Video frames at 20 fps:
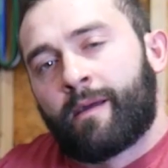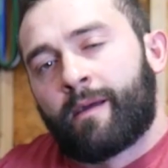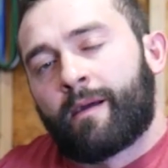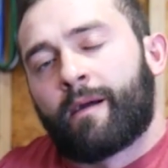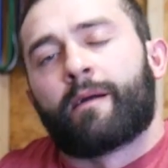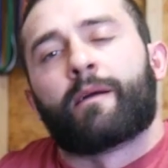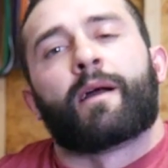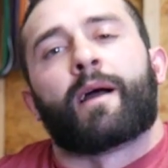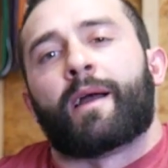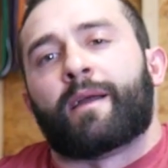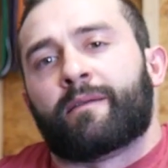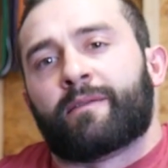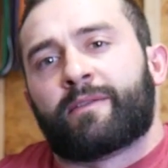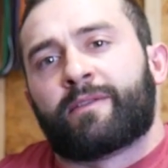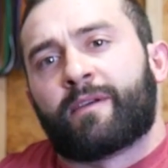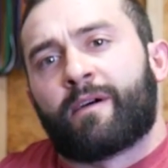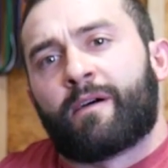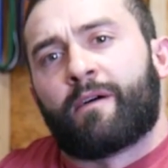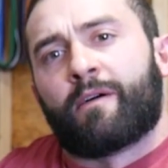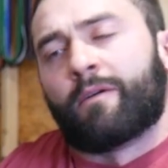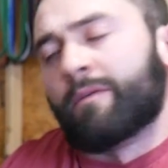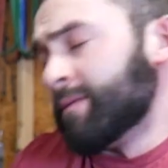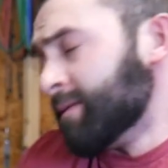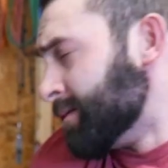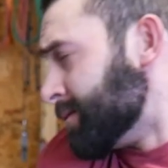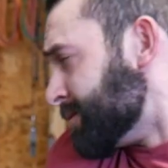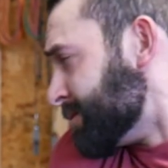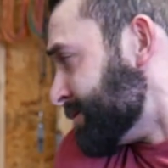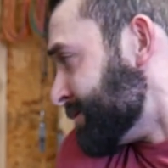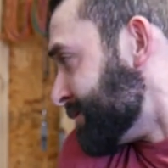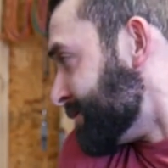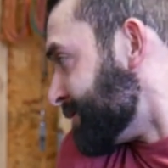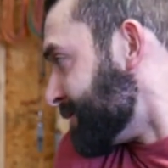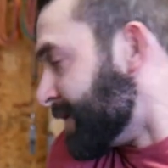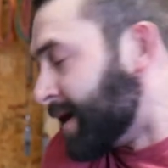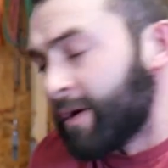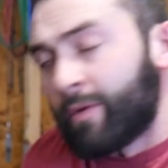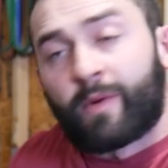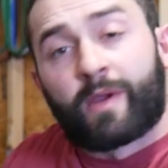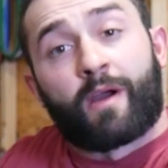All right, so
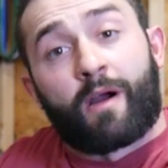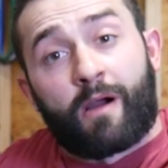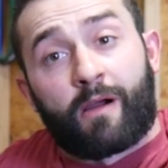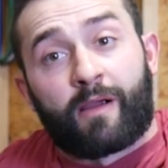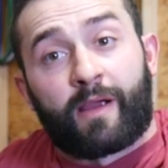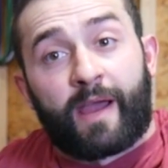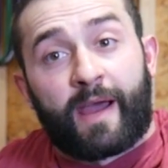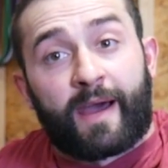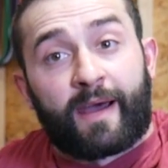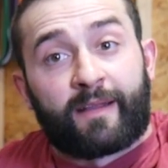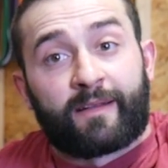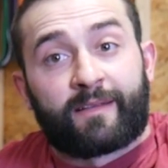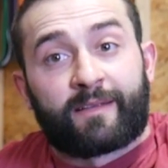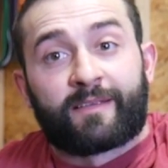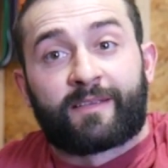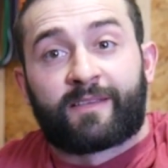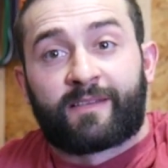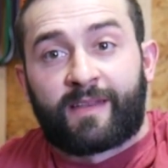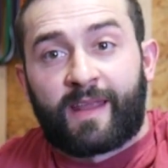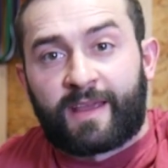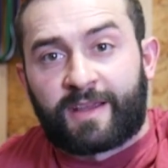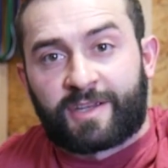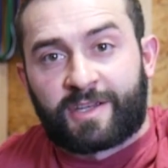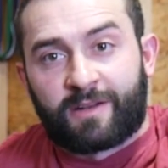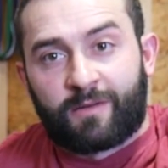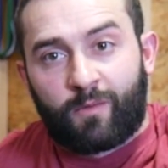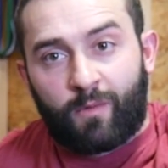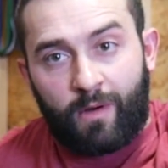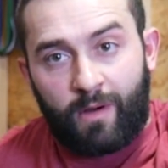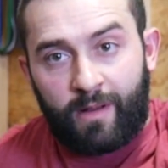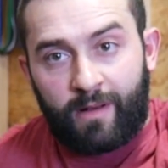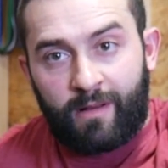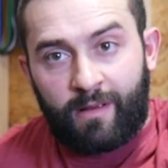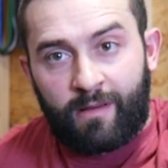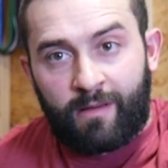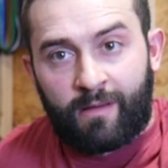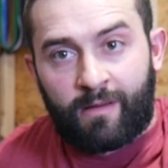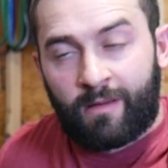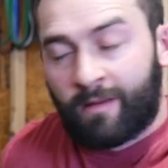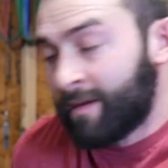here we are at station 1.
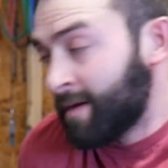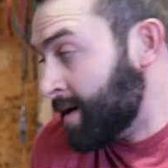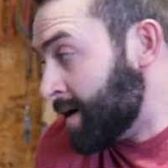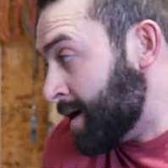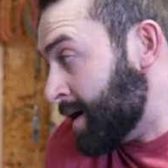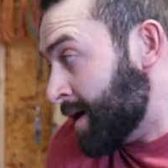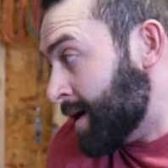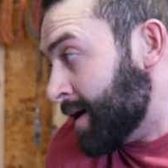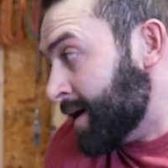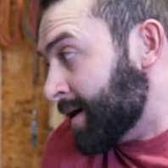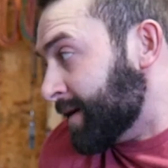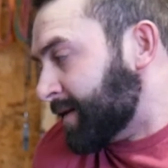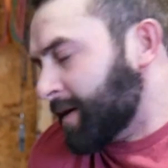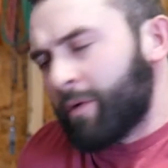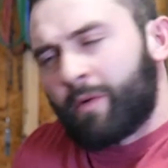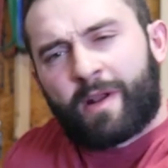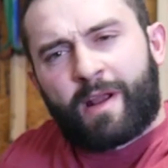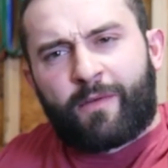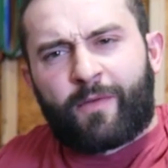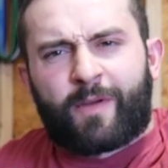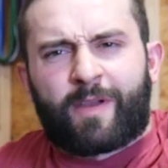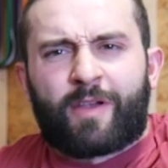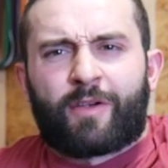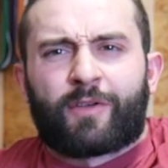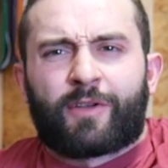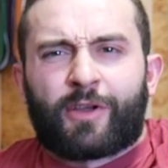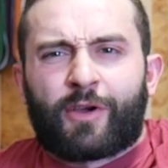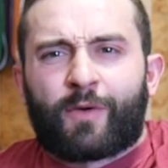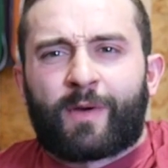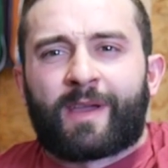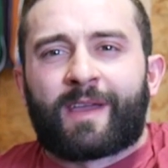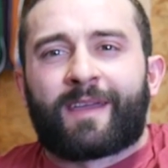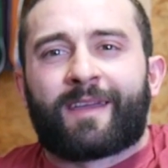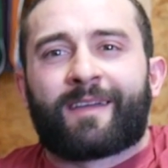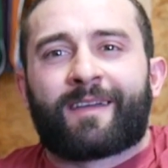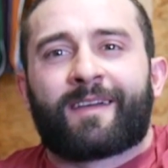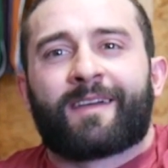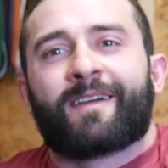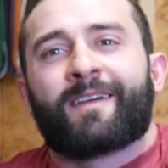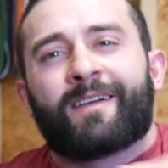So whenever you're
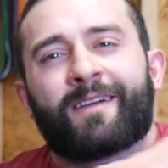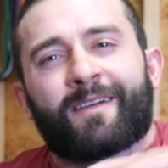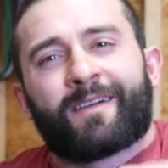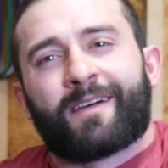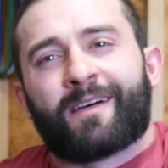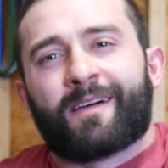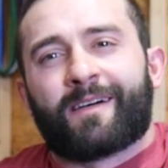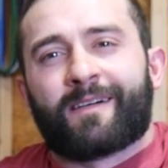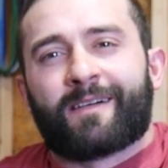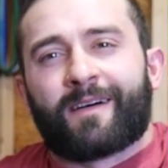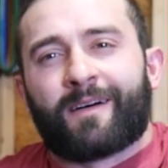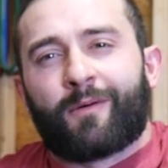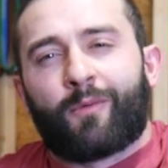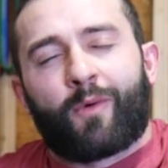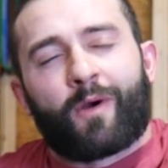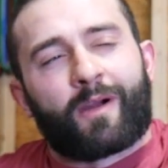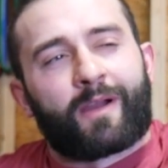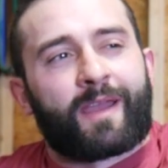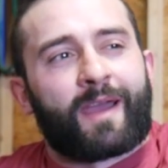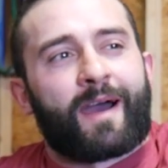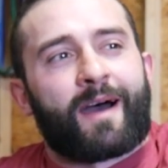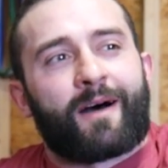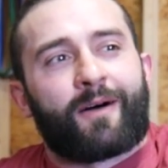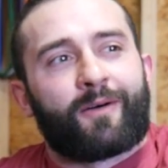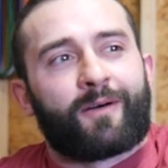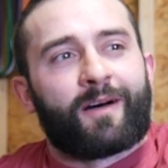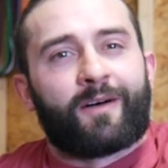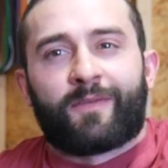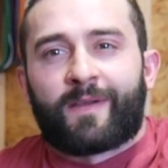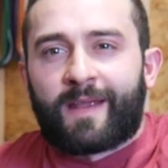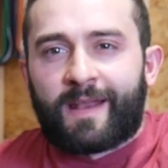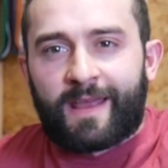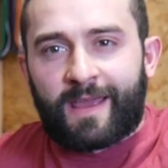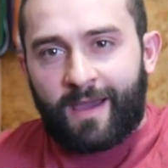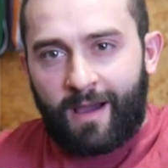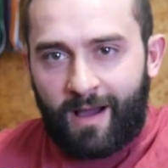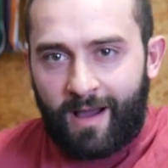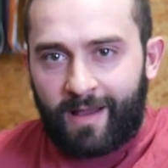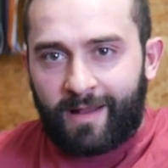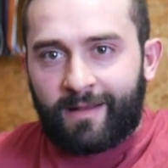doing a workout of any
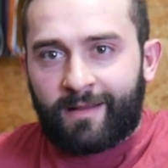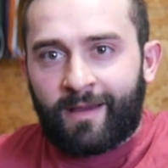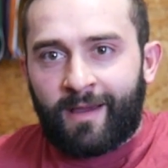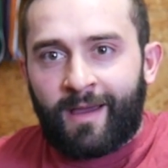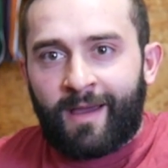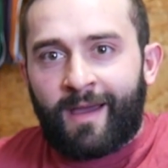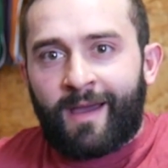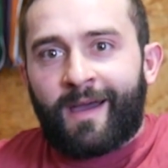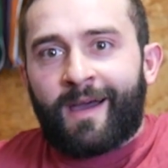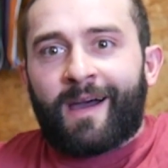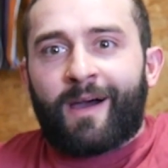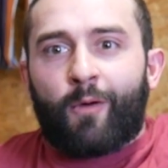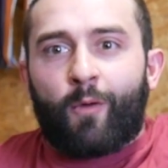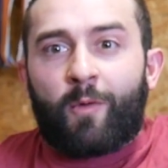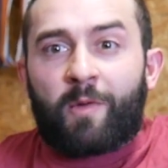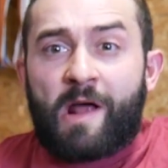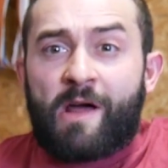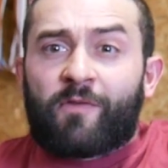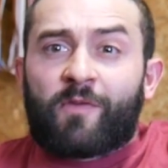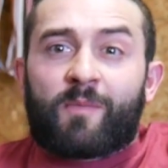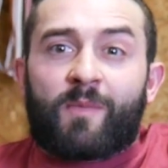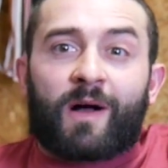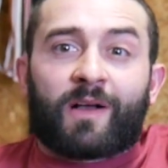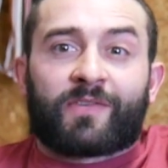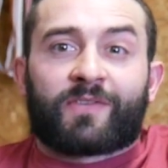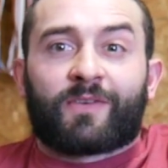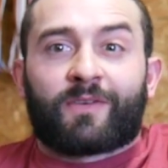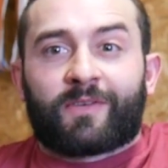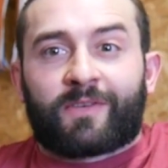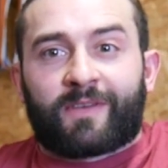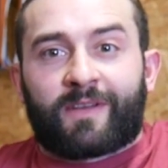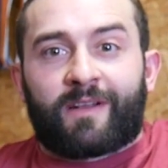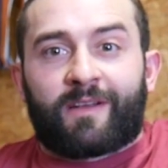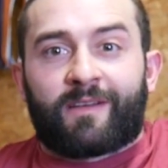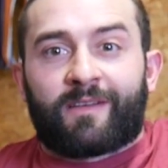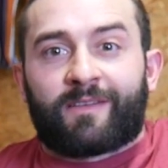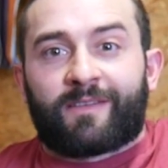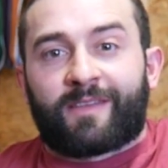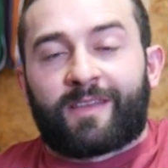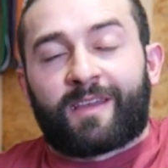kind, whatever muscles it
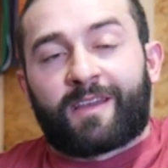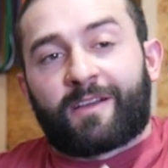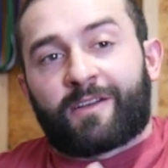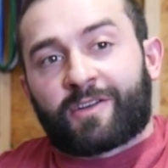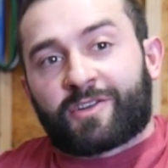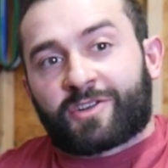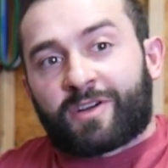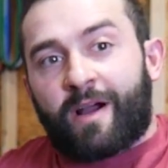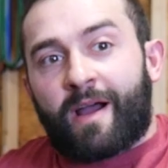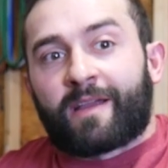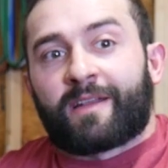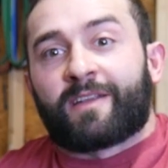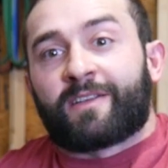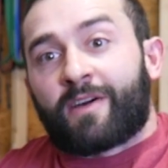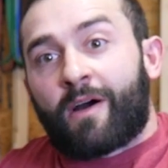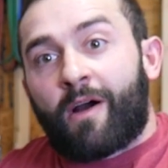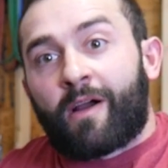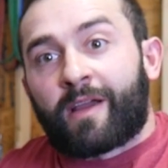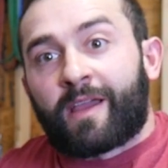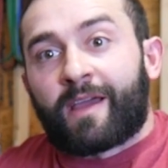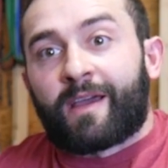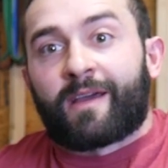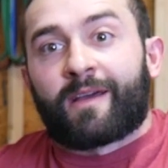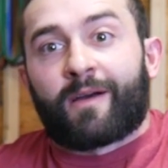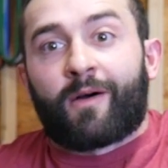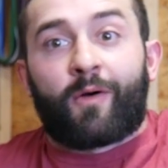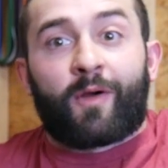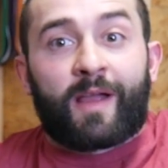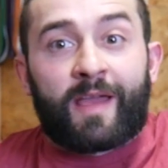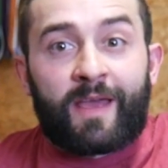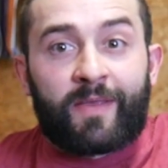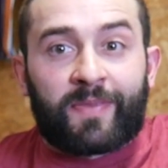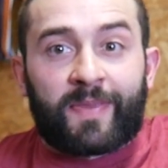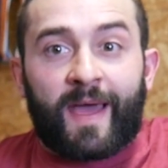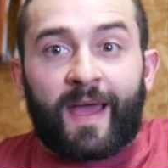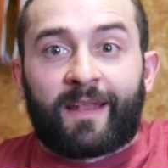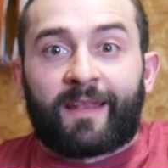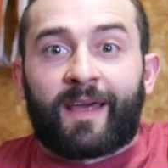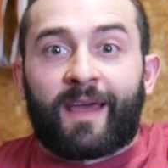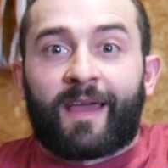is that you're trying to target or hit
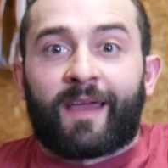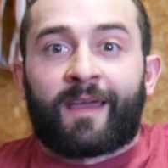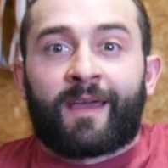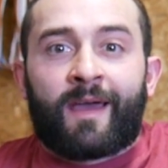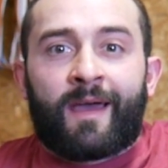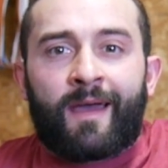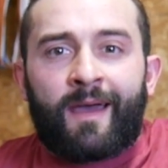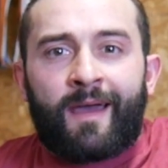that day,